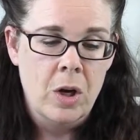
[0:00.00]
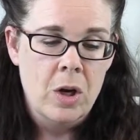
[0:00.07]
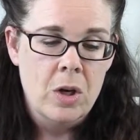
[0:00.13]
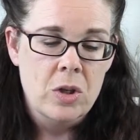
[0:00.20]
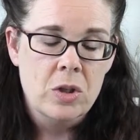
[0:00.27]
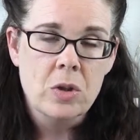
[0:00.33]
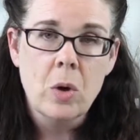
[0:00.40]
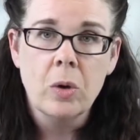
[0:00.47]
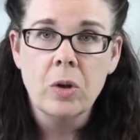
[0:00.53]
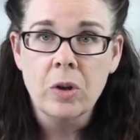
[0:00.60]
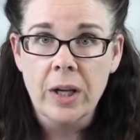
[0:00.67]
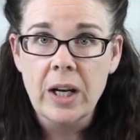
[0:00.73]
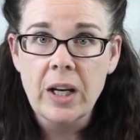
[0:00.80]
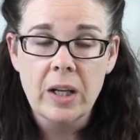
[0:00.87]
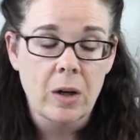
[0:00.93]
So you're
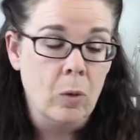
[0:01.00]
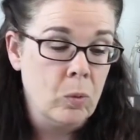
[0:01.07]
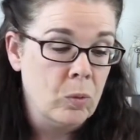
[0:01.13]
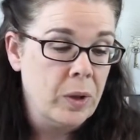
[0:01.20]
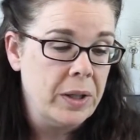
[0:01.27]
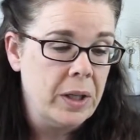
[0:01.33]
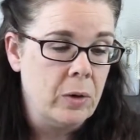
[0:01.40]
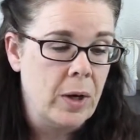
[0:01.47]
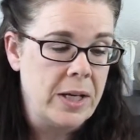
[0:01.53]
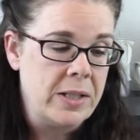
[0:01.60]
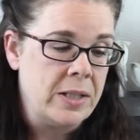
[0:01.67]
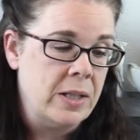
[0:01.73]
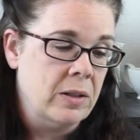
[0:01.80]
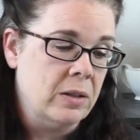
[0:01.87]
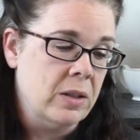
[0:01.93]
getting a really
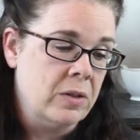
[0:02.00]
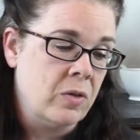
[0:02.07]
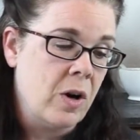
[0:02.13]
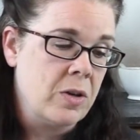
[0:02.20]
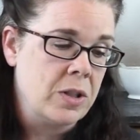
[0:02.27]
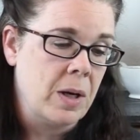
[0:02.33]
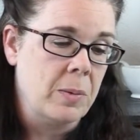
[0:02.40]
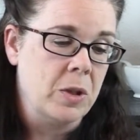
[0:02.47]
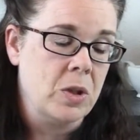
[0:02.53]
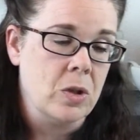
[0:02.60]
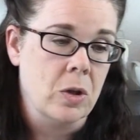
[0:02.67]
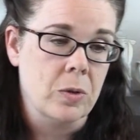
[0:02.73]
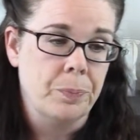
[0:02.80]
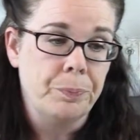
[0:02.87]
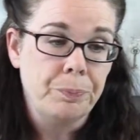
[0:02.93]
great deal as far as I'm
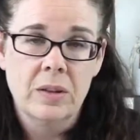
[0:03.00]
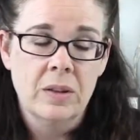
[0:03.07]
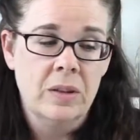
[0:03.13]
concerned.